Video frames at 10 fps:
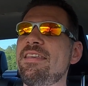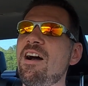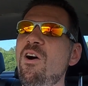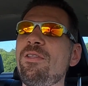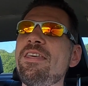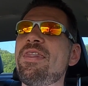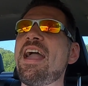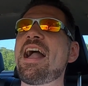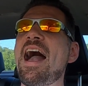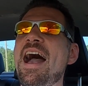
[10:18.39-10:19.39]
The only
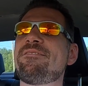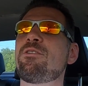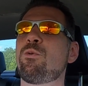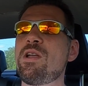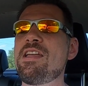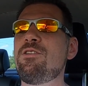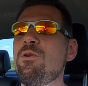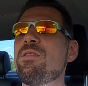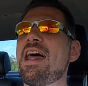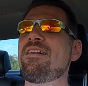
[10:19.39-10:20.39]
thing I have to
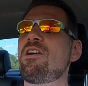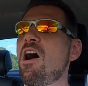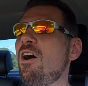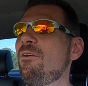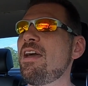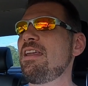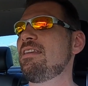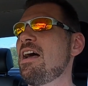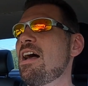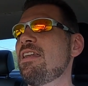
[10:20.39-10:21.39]
redo that I've already
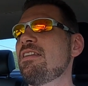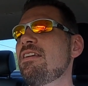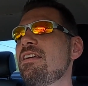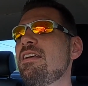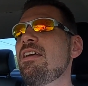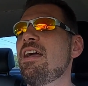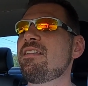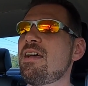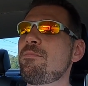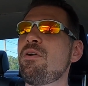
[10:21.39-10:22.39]
done
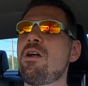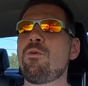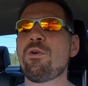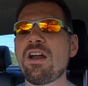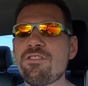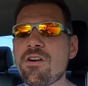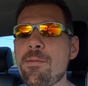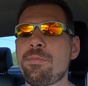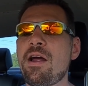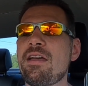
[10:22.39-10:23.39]
is I put on rear
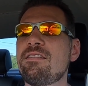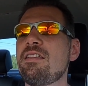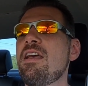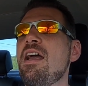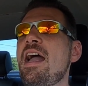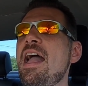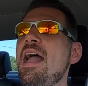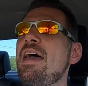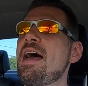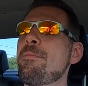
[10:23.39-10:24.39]
drum brakes
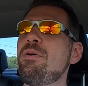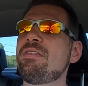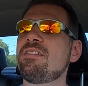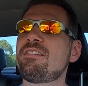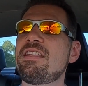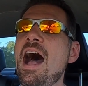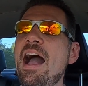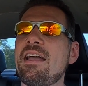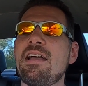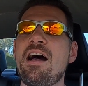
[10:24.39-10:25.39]
and I put the stock